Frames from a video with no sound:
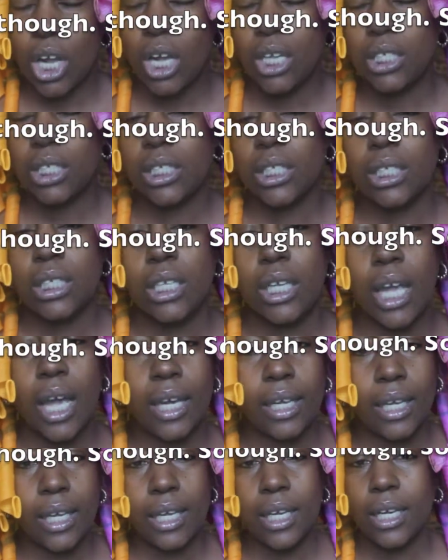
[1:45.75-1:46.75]
I
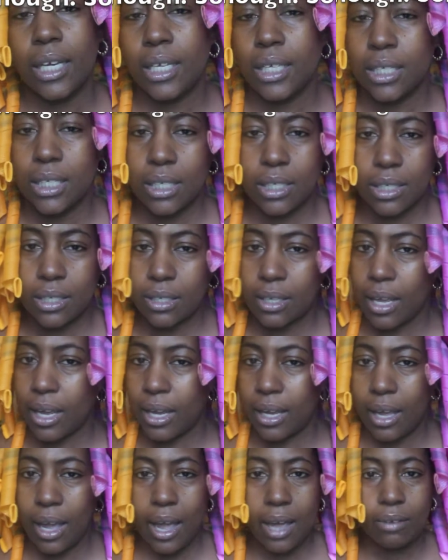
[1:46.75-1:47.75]
can't,
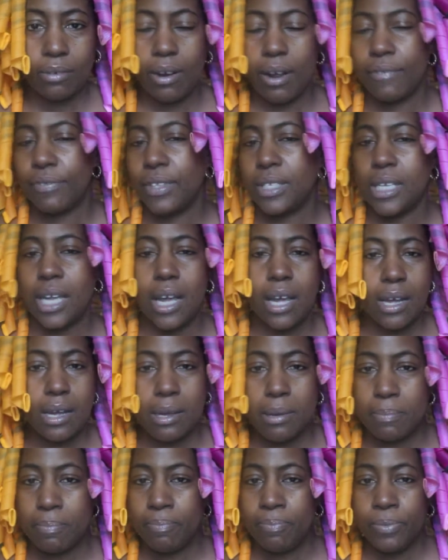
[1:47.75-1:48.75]
like, I don't have the
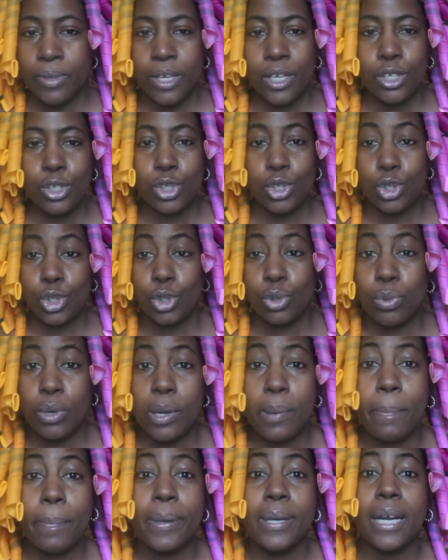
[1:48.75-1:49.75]
time to do
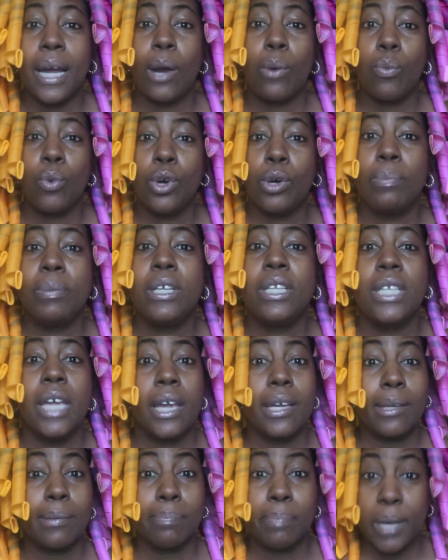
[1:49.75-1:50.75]
it, but I will be
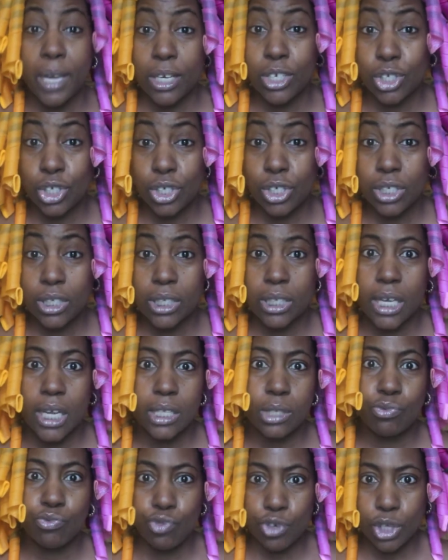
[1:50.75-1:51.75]
taking pictures, and
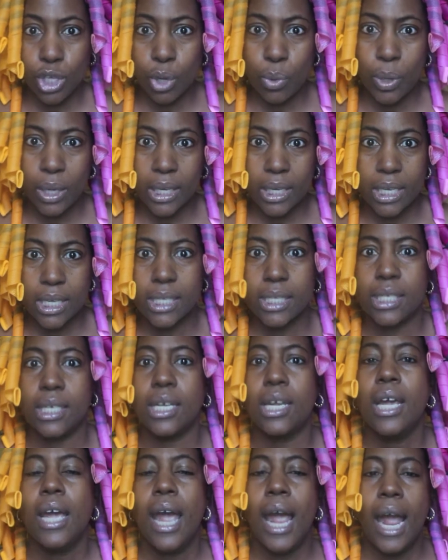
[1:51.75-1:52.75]
that's really quick and
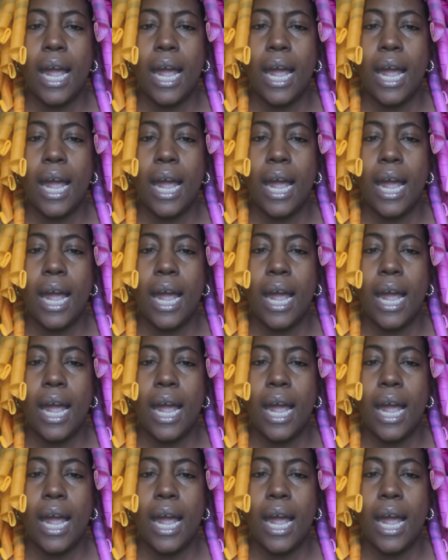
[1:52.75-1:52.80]
easy.